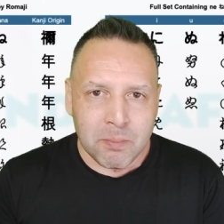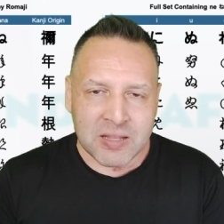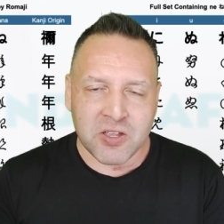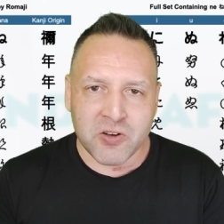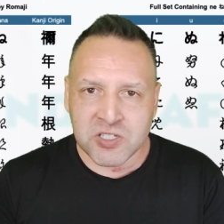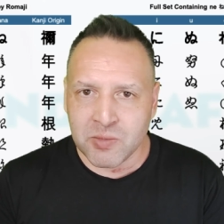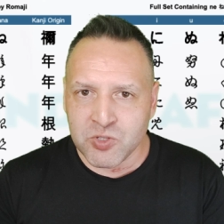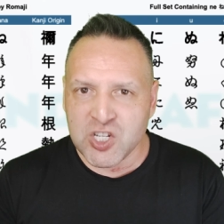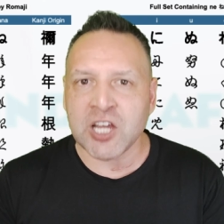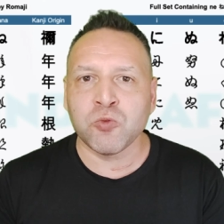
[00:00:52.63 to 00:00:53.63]
but there are
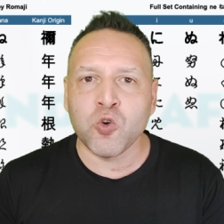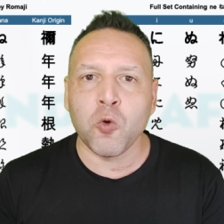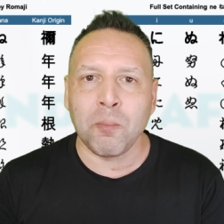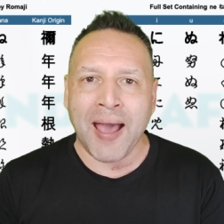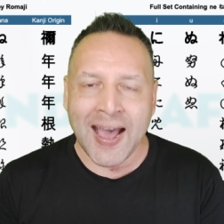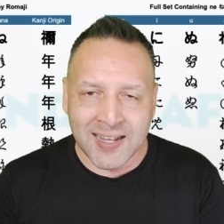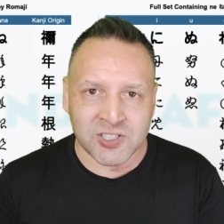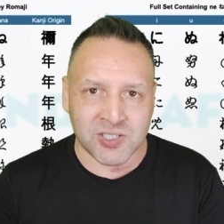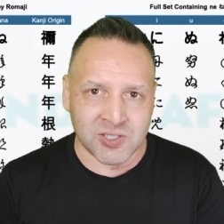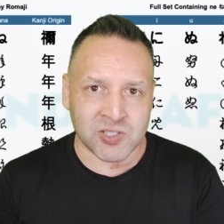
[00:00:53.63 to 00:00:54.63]
some general
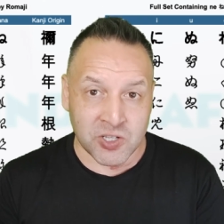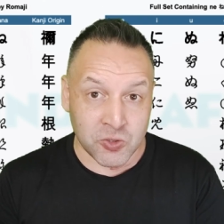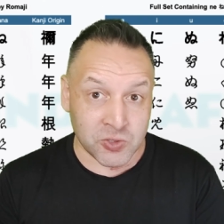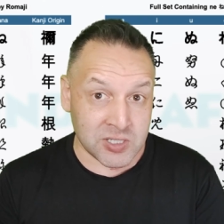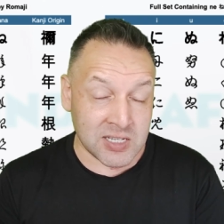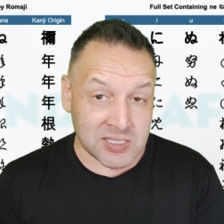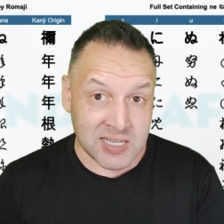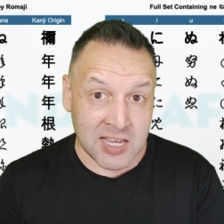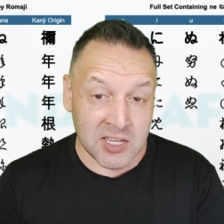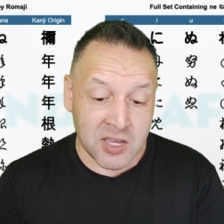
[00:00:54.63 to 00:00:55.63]
patterns that you'll see,
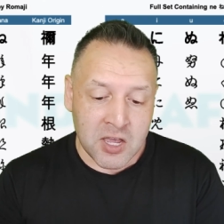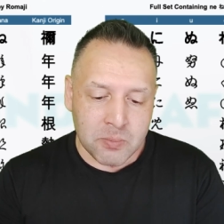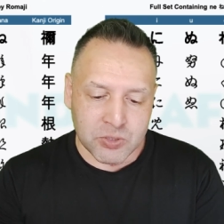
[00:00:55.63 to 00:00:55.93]
say,